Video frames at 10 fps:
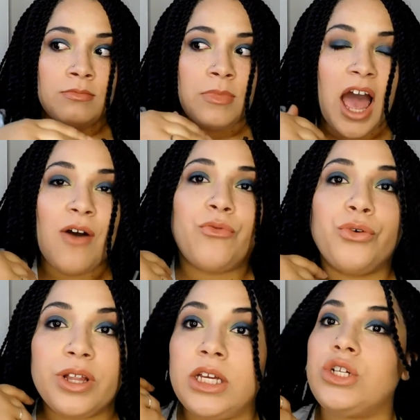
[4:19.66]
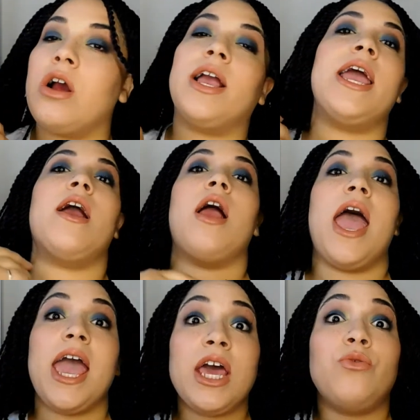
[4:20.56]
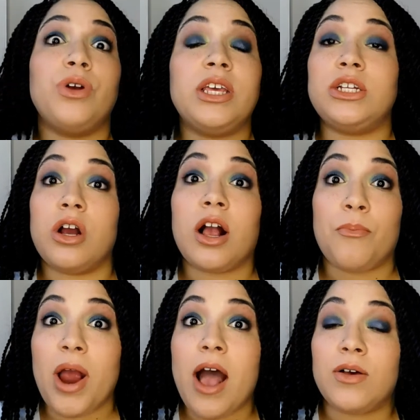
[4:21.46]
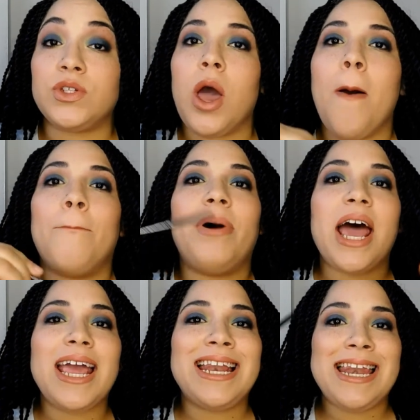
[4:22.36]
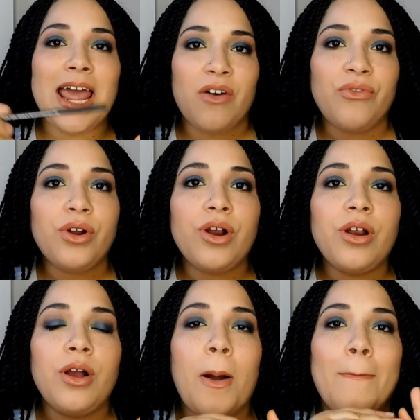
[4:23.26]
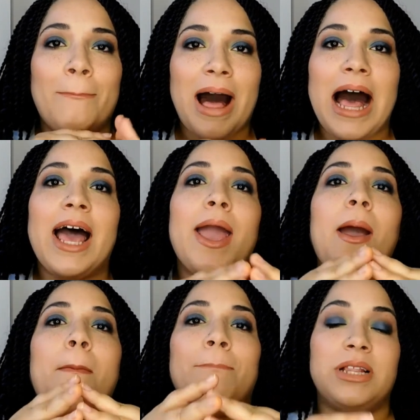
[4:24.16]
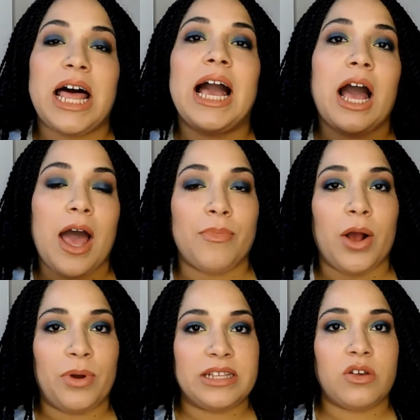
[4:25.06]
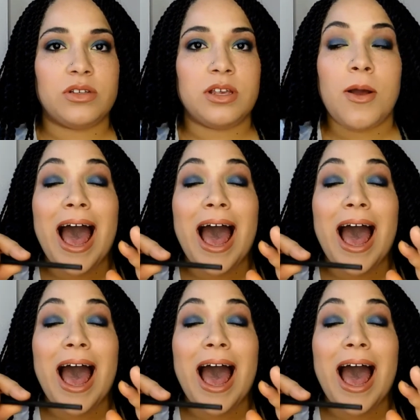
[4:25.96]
have really dark hair and really dark brows, but I never buy black eyebrow pencils.